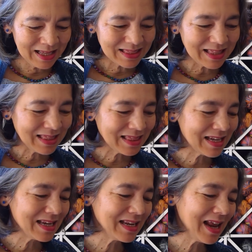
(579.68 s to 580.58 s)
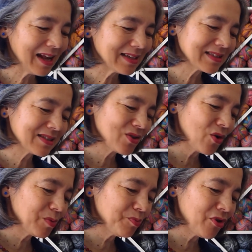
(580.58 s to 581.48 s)
Then the next
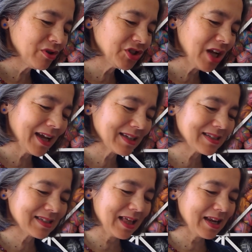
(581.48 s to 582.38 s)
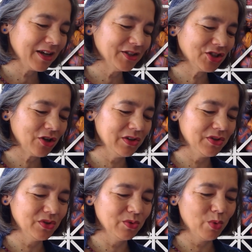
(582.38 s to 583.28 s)
sock project that I
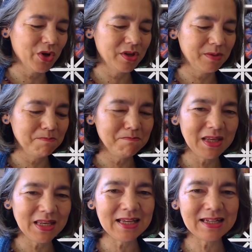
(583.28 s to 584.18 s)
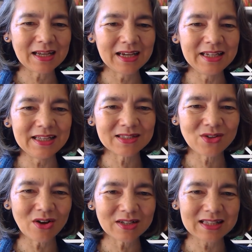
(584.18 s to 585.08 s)
showed you were the mini tiny
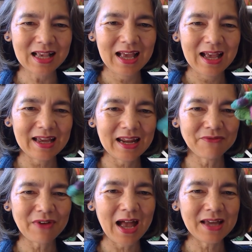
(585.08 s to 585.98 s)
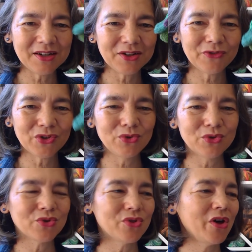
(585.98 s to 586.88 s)
socks, and I've added a few
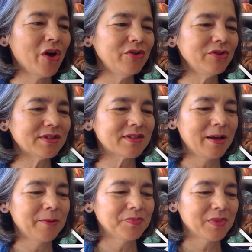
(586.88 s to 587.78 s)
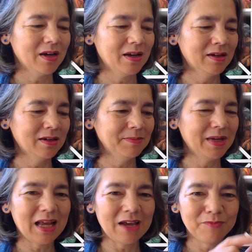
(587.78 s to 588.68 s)
to those,
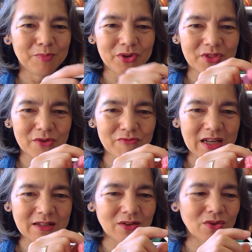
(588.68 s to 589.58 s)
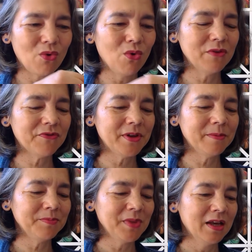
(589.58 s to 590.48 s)
and I've put the rings on all of them.